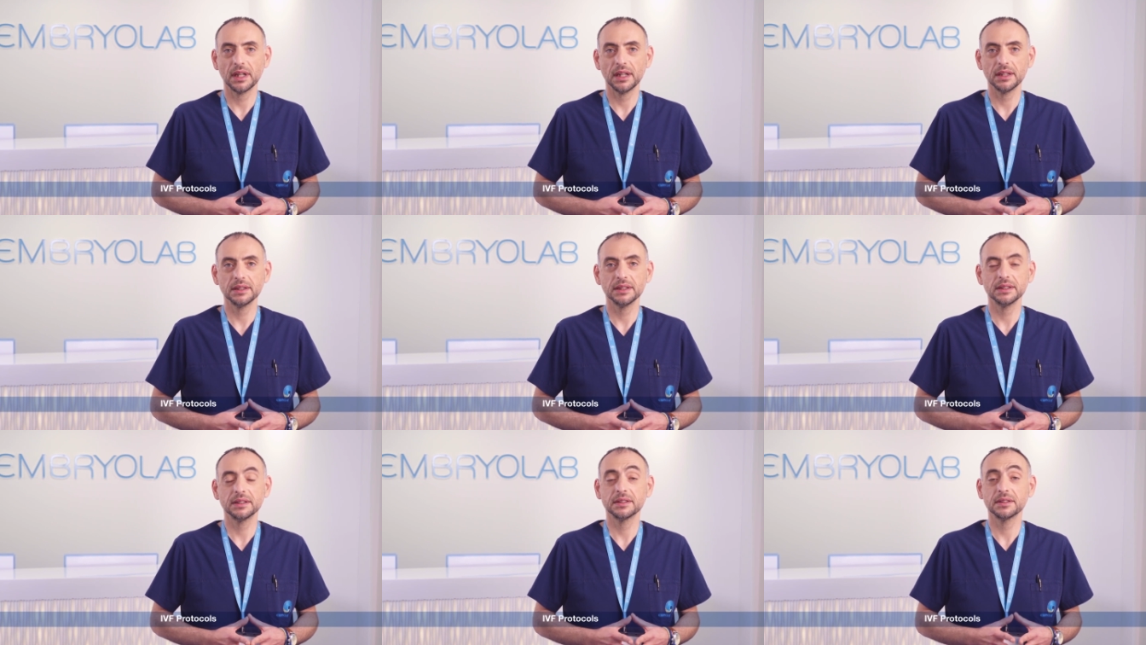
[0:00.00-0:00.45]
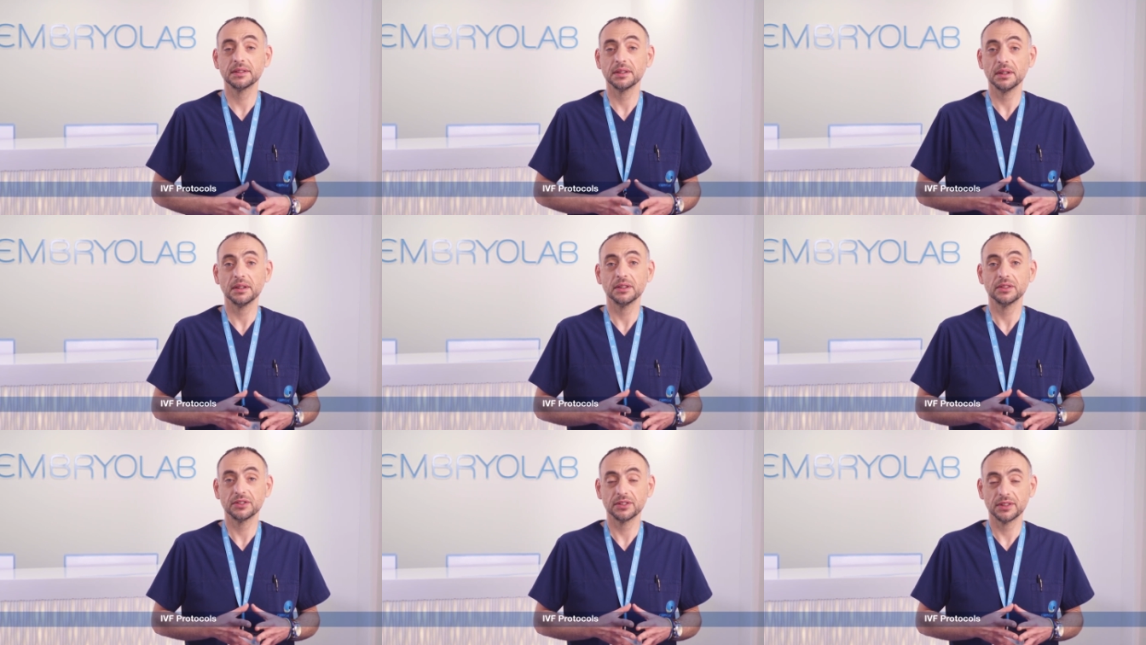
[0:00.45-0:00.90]
and it
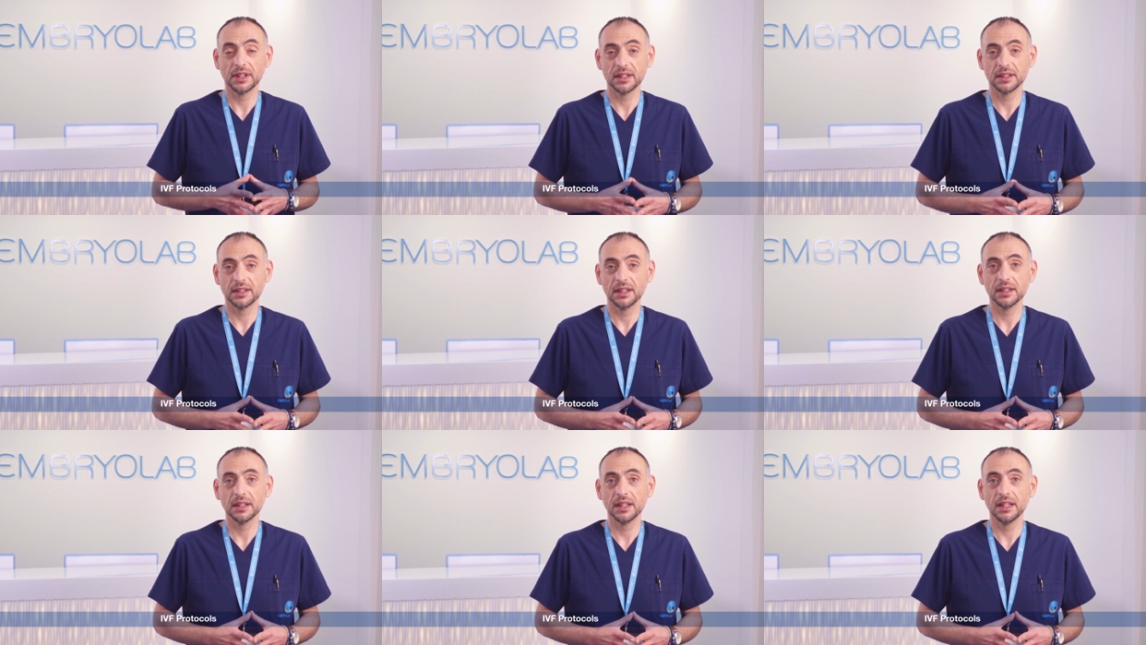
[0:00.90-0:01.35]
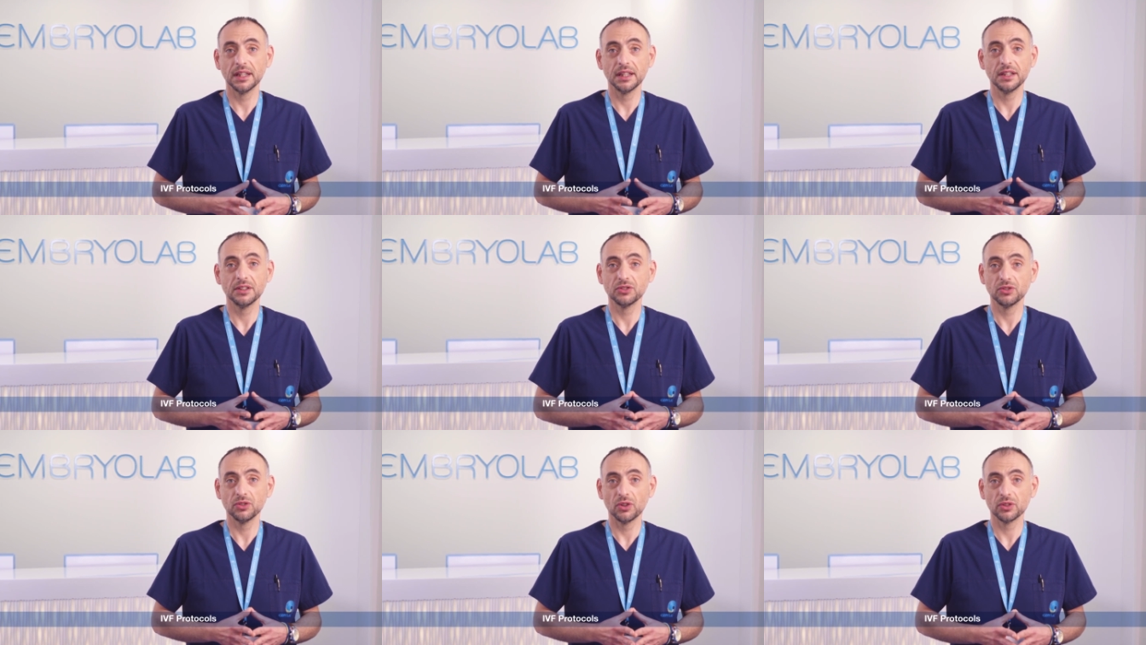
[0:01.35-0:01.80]
certainly
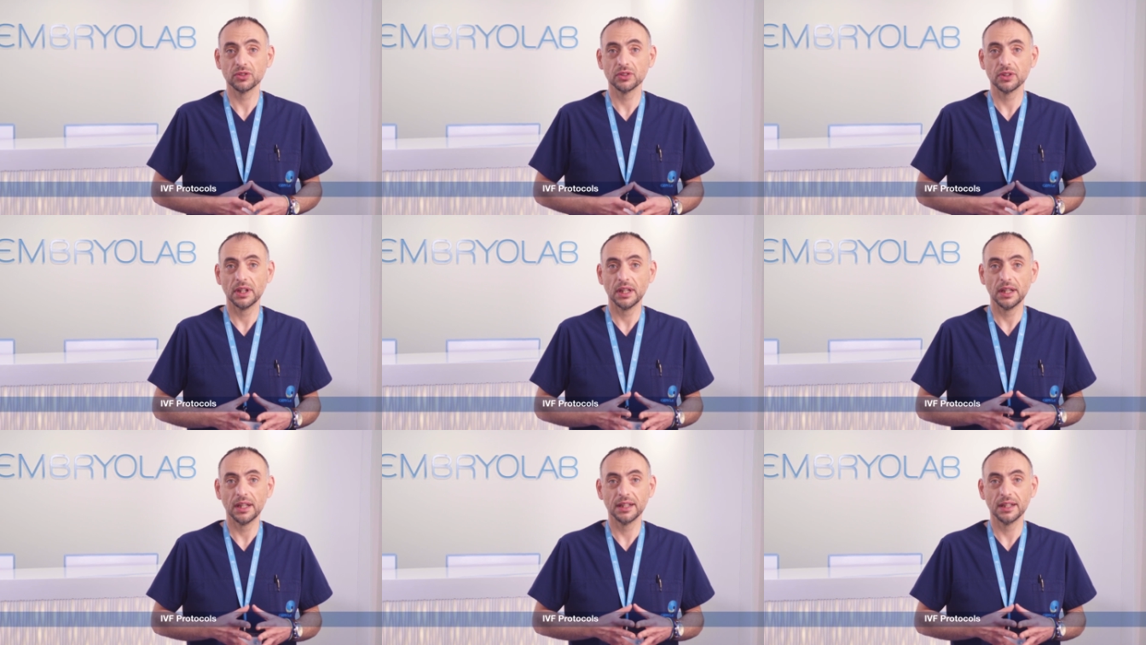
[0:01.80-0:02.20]
is not